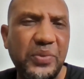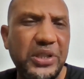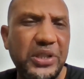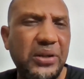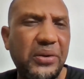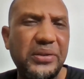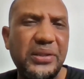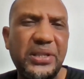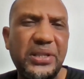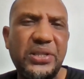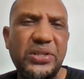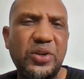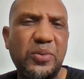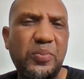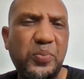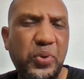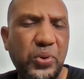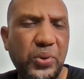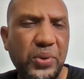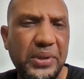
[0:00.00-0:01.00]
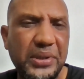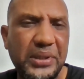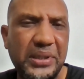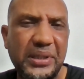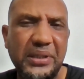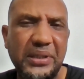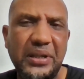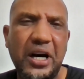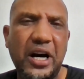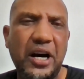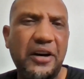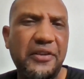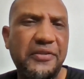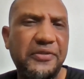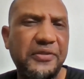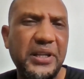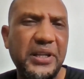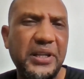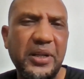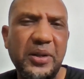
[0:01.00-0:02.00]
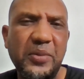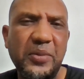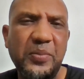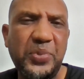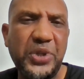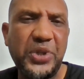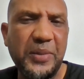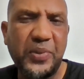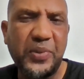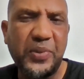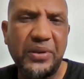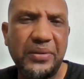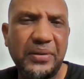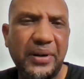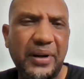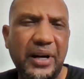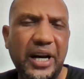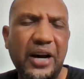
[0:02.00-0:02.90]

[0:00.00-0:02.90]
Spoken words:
without the support of people.